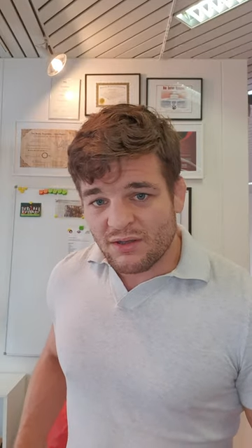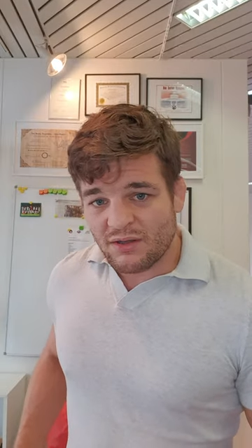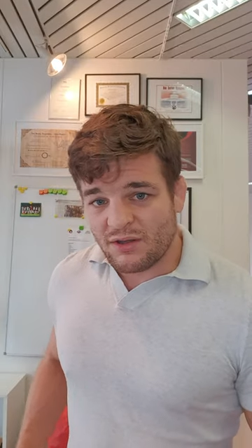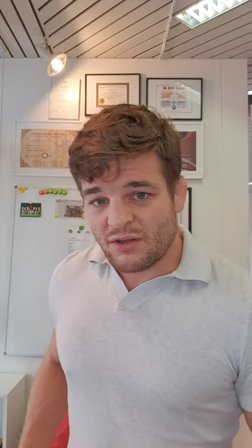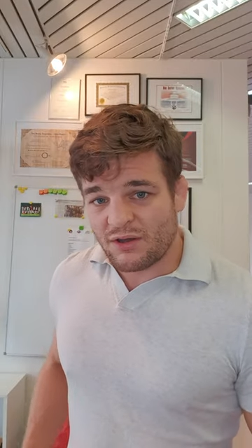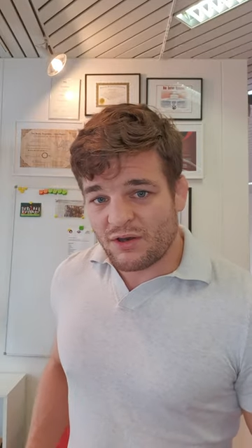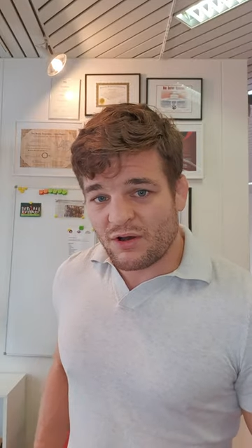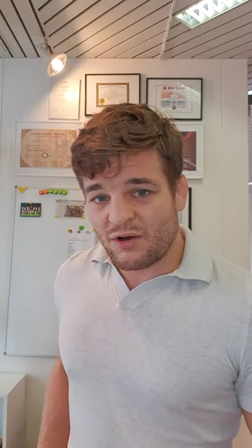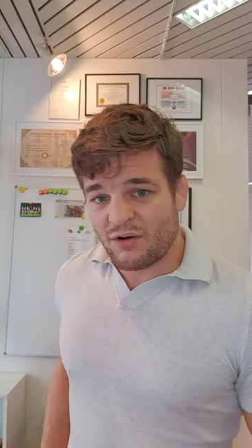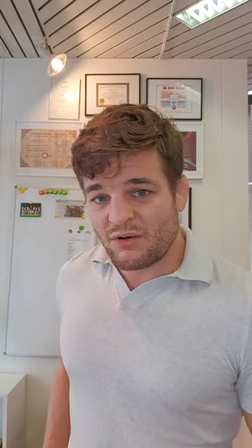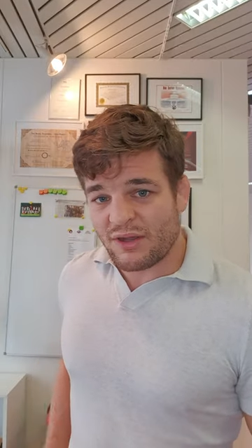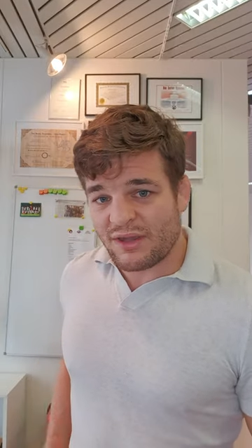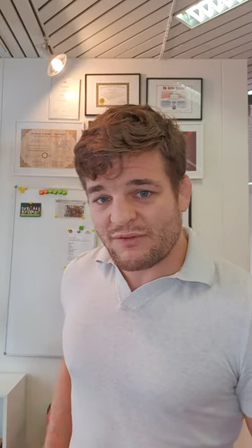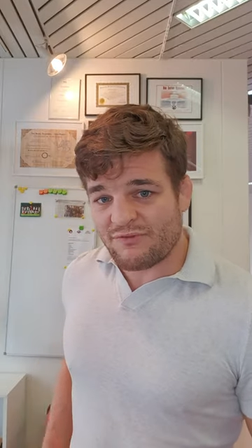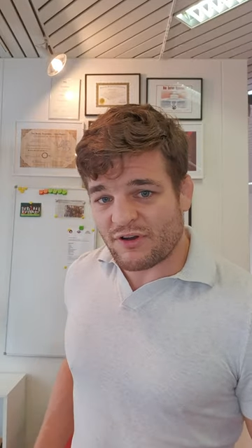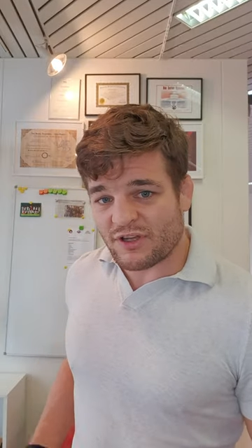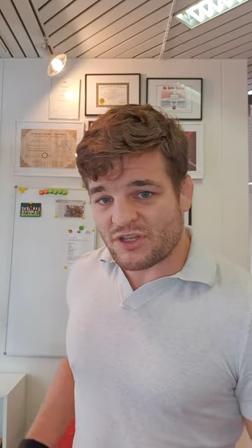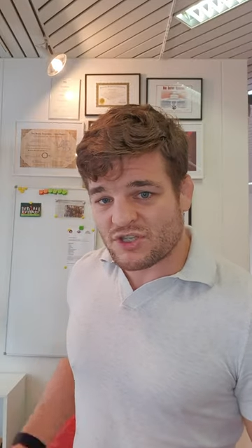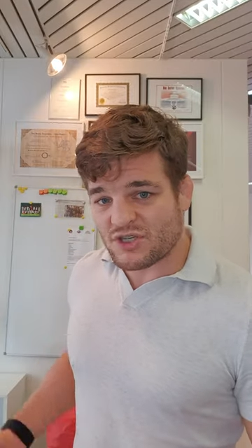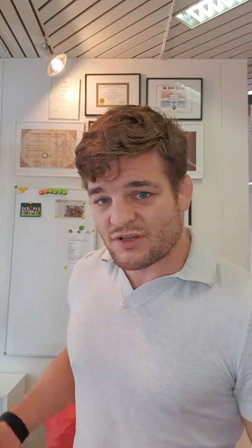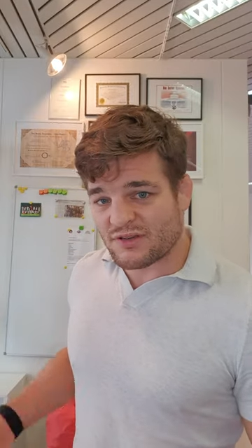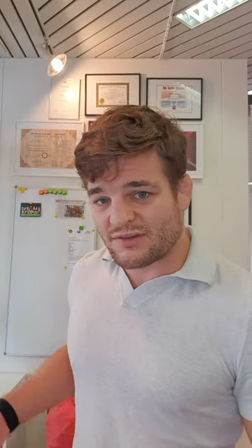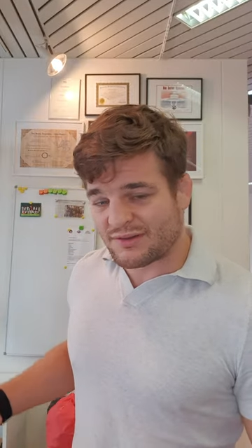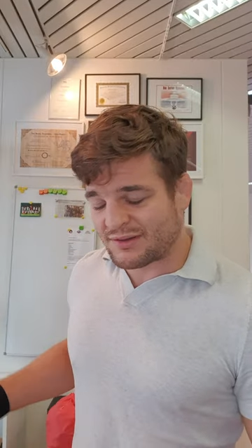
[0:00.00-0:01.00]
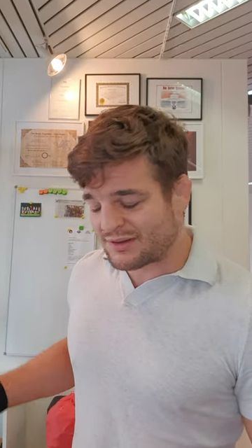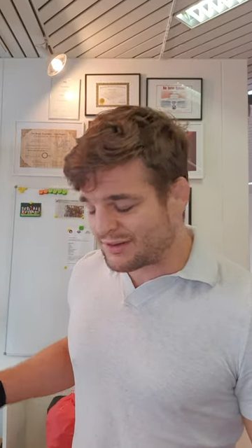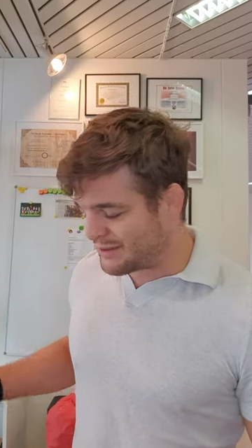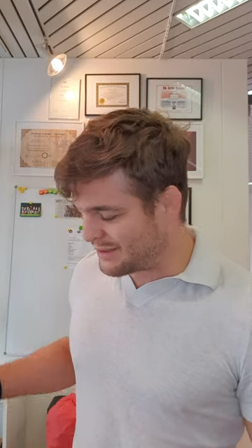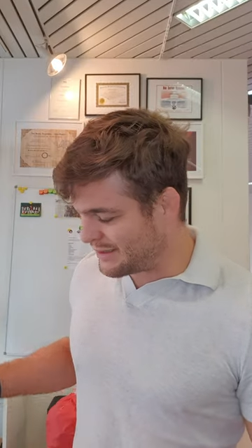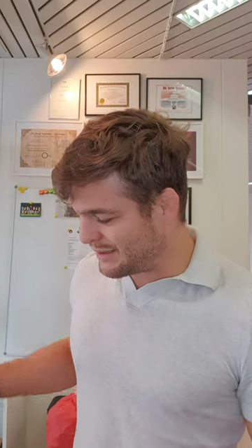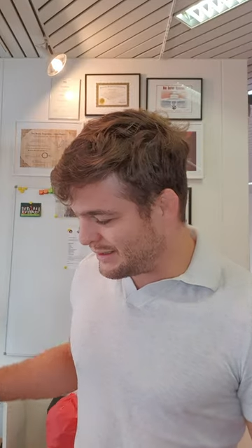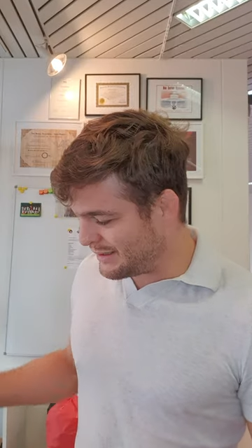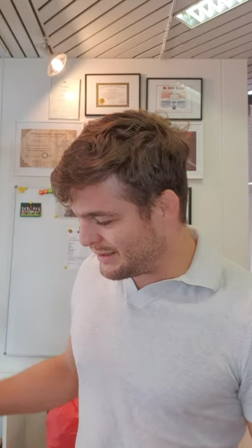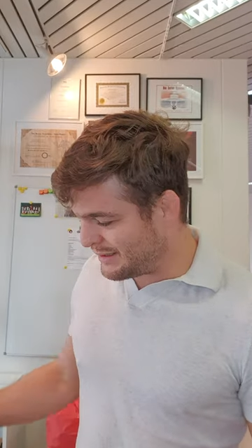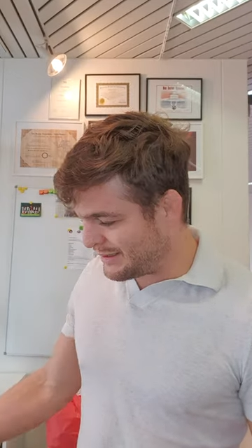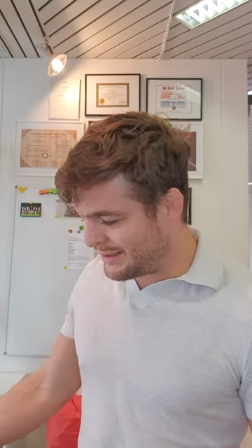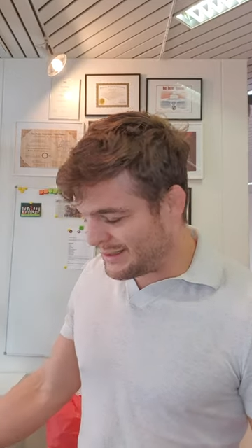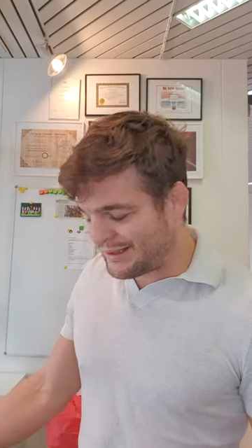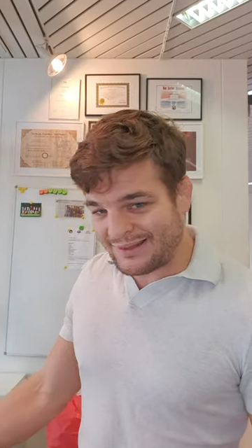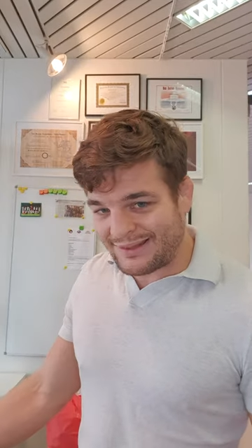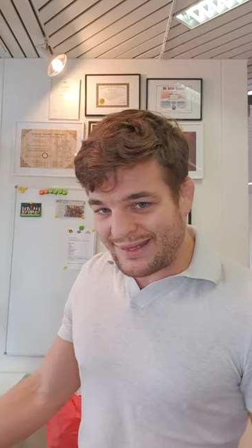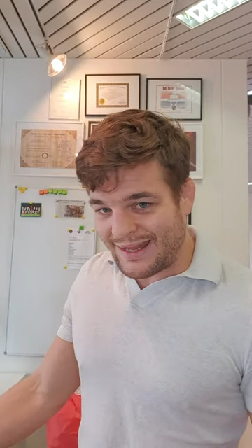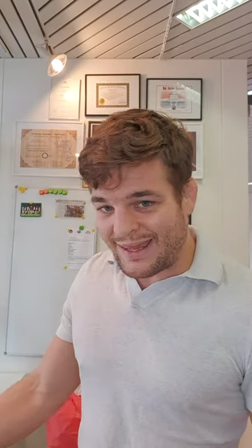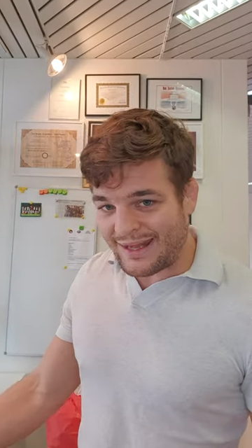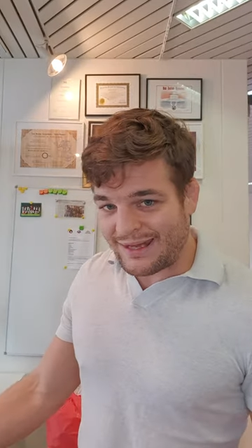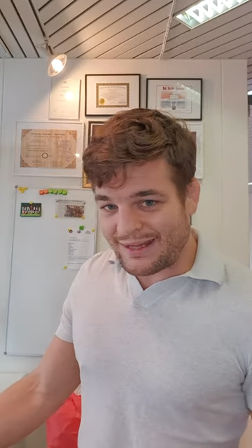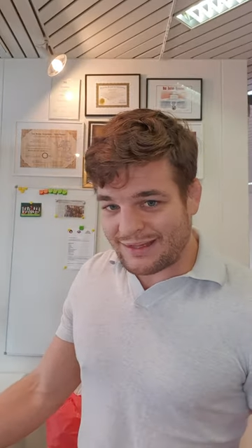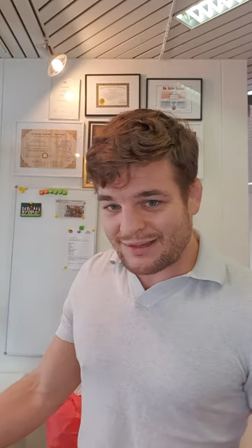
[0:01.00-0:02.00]
you know, if I just
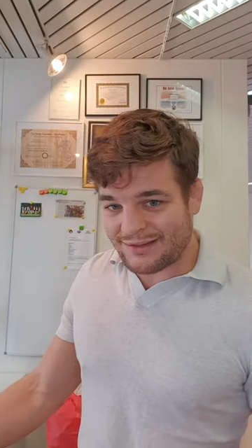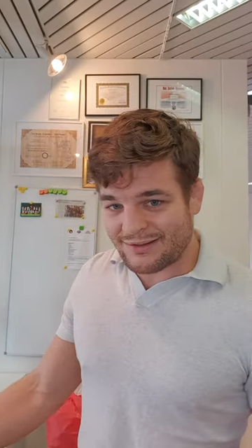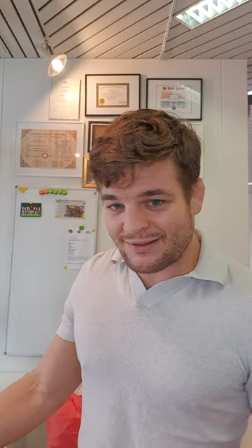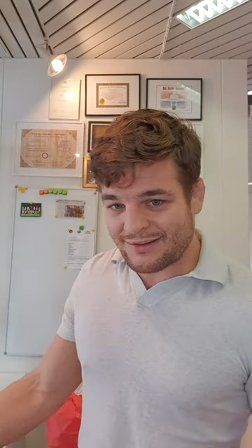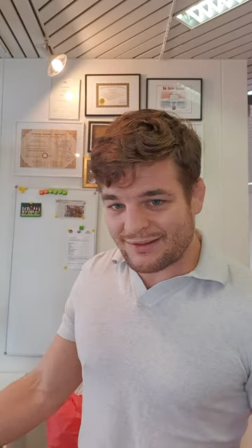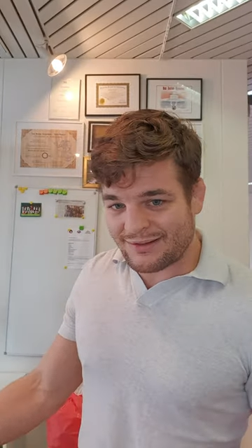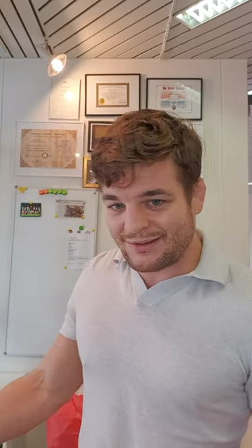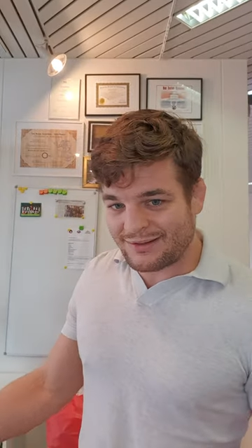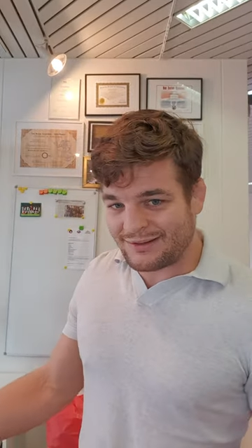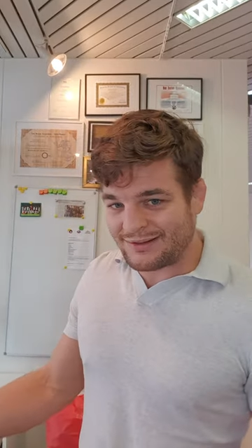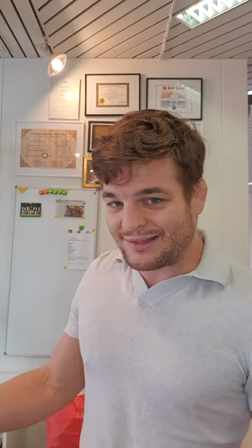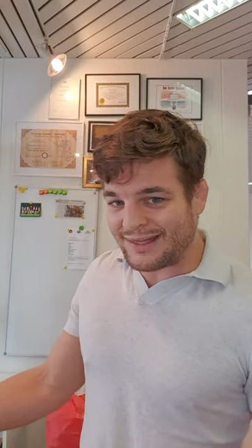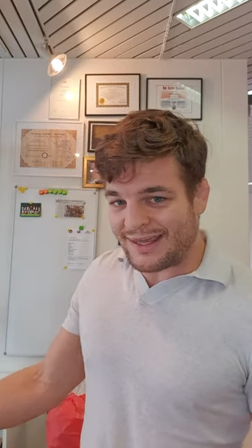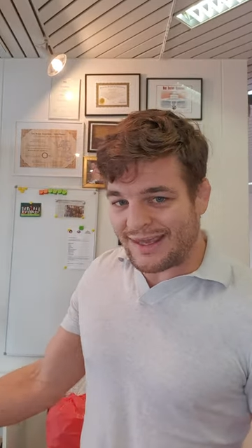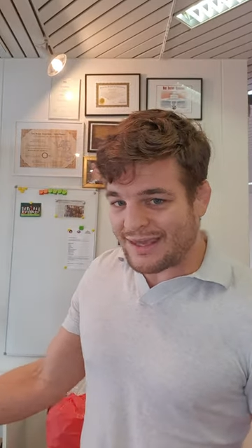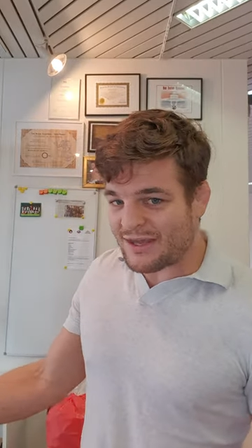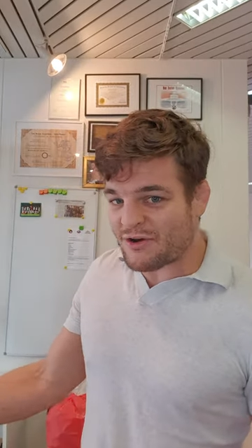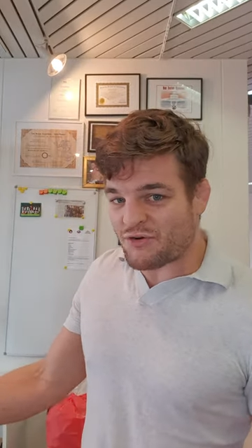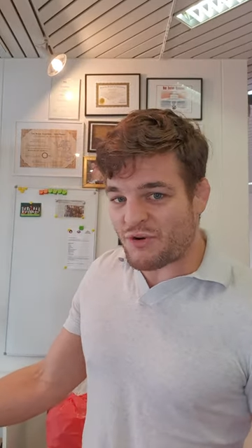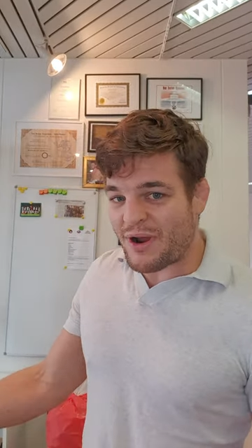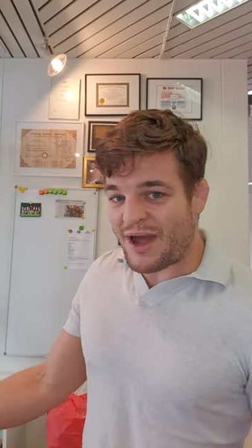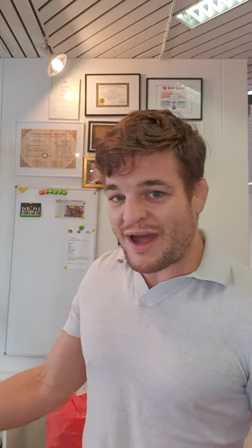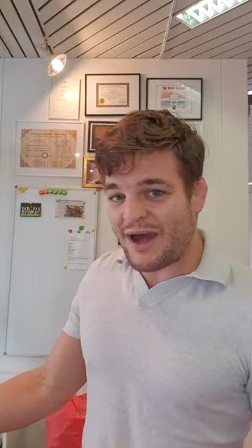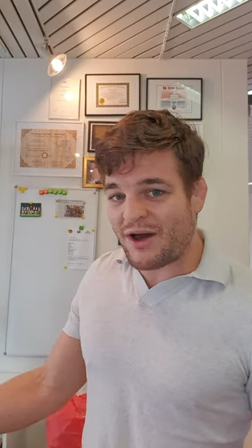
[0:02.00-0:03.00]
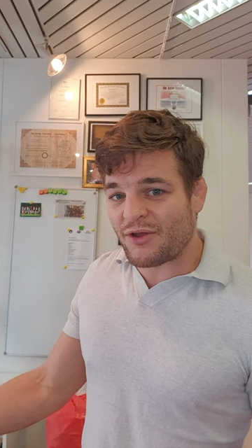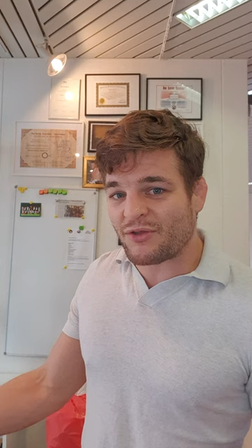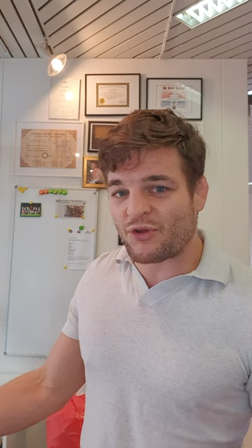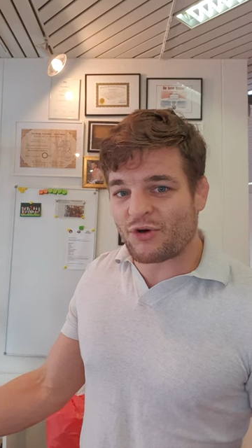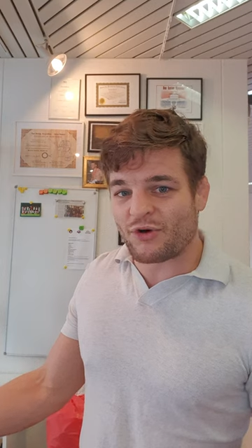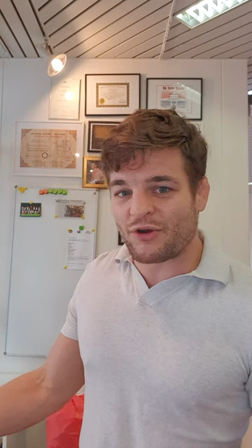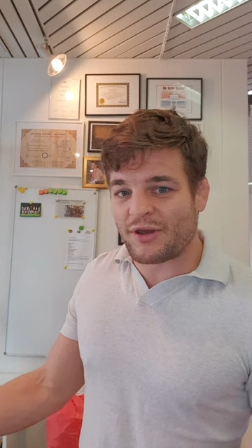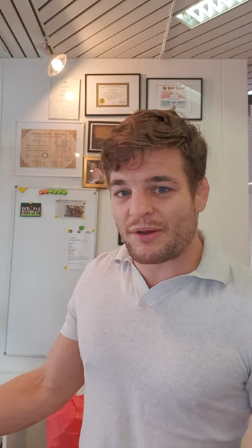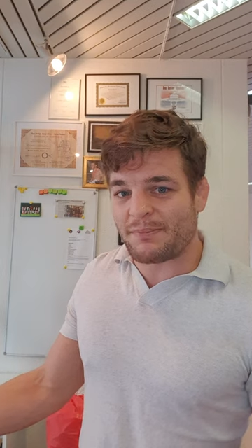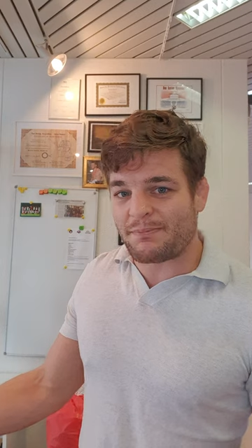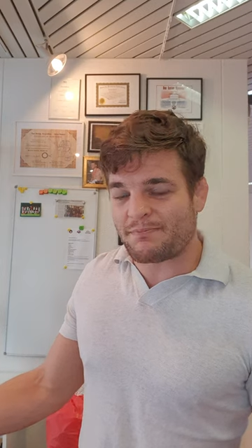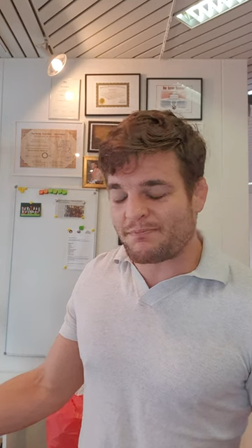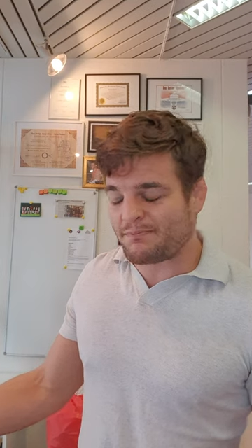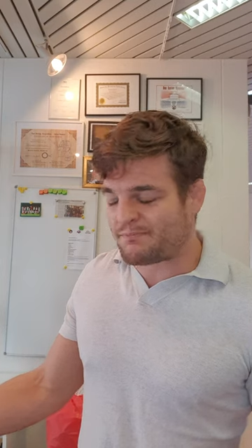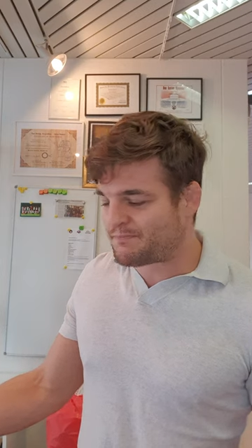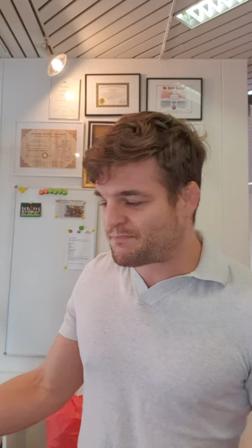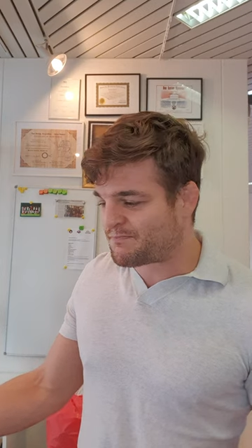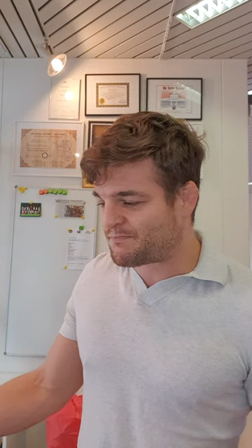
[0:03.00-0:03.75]
let it lay around on a